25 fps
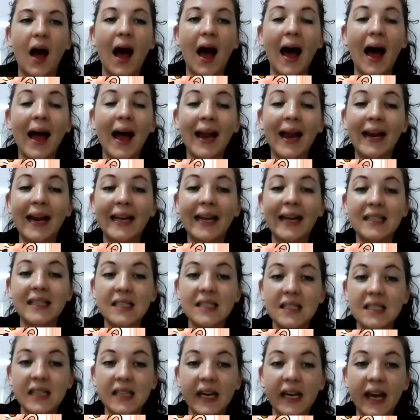I can
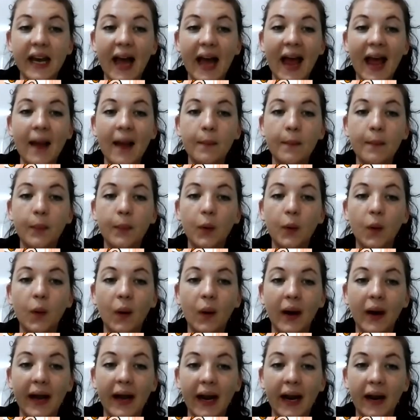see a
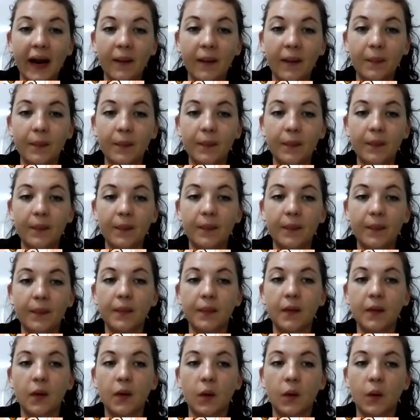boy.
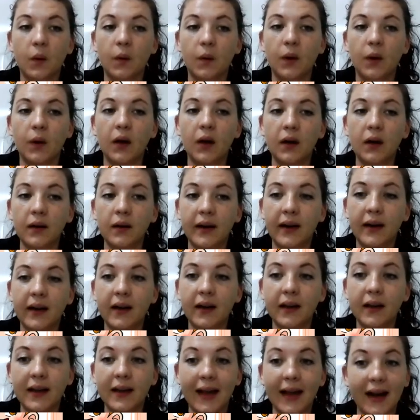
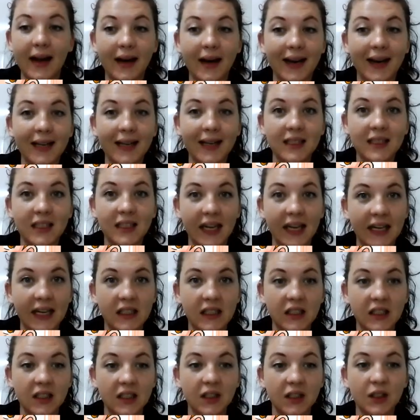Or then it
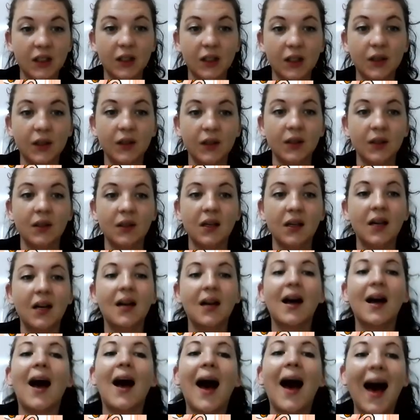changes to
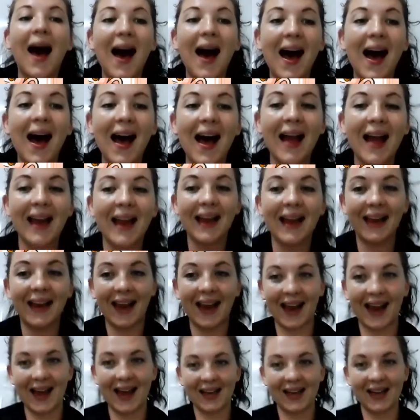I
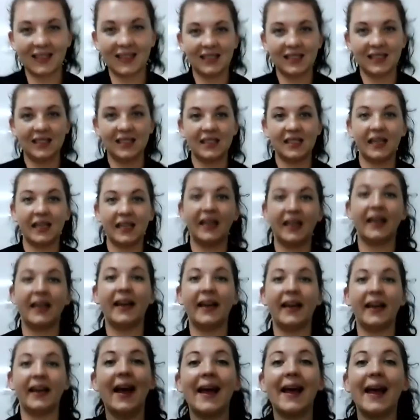can
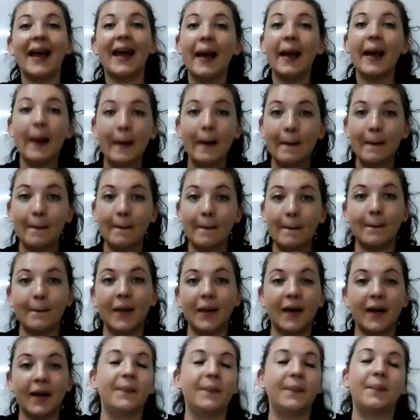see him.
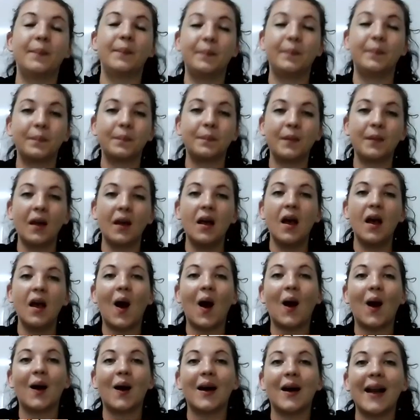
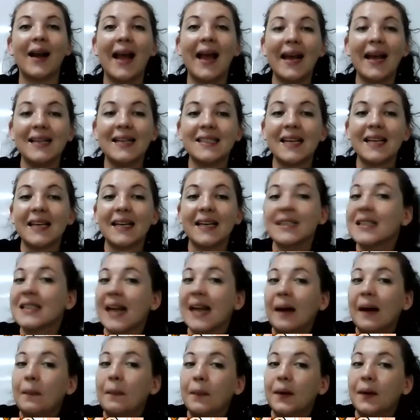Our next
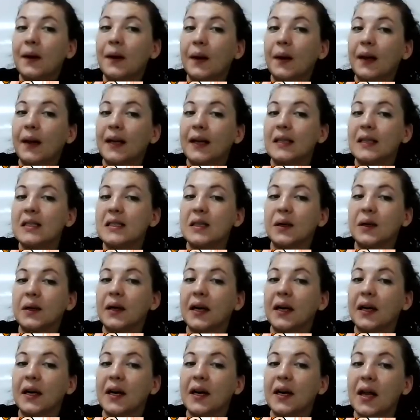example, let's look
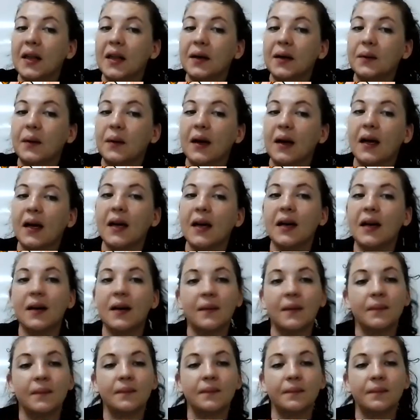at another one.